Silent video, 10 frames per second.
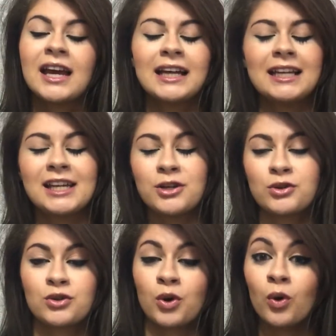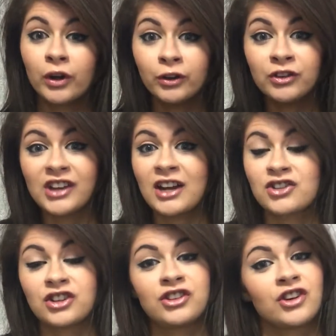Nikki Tutorials
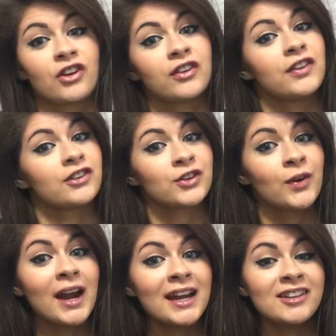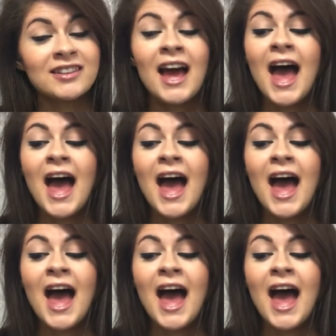actually started this craze,